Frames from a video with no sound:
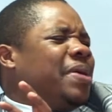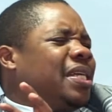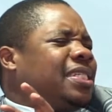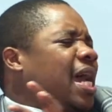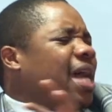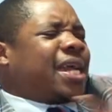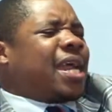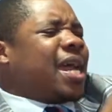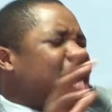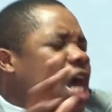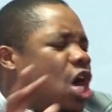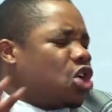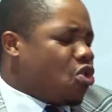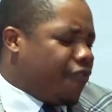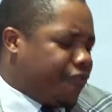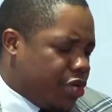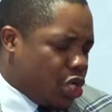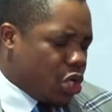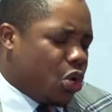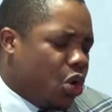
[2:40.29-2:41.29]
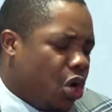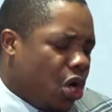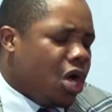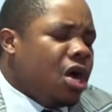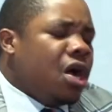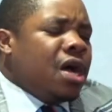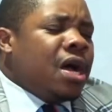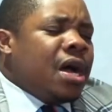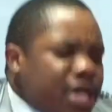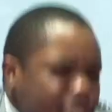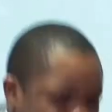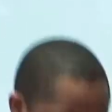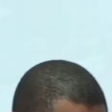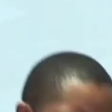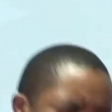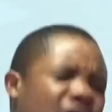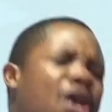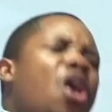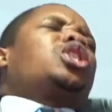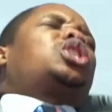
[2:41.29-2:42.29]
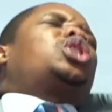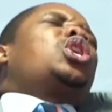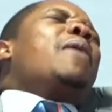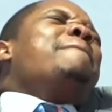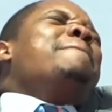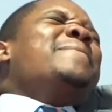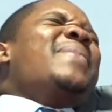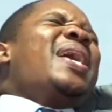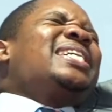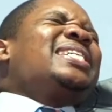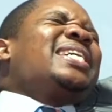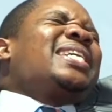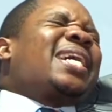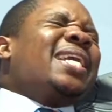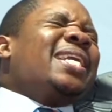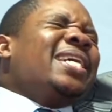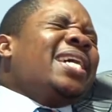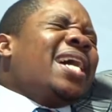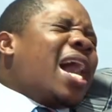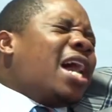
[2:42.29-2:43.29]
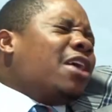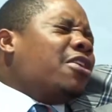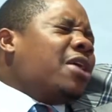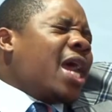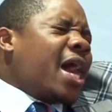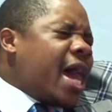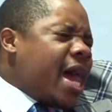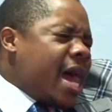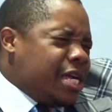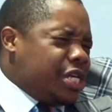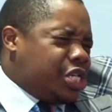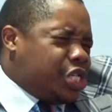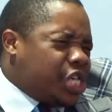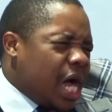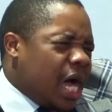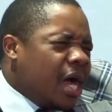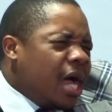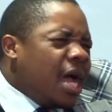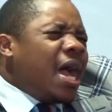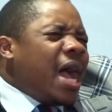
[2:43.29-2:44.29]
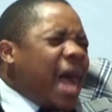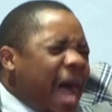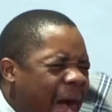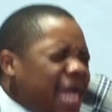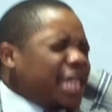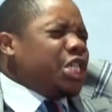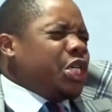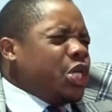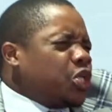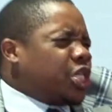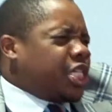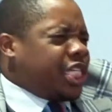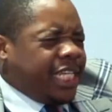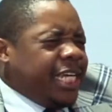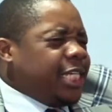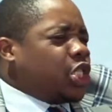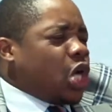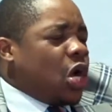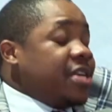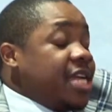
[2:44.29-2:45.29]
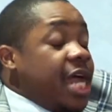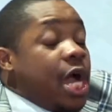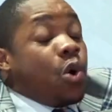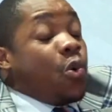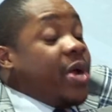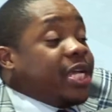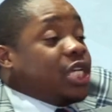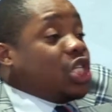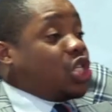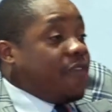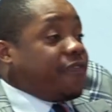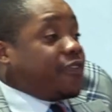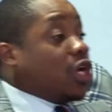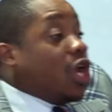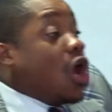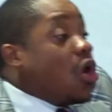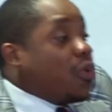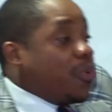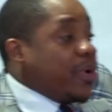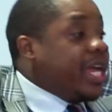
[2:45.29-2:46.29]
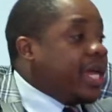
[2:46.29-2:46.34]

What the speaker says: taken out of you. You automatically arise and you sit on the wings of glory.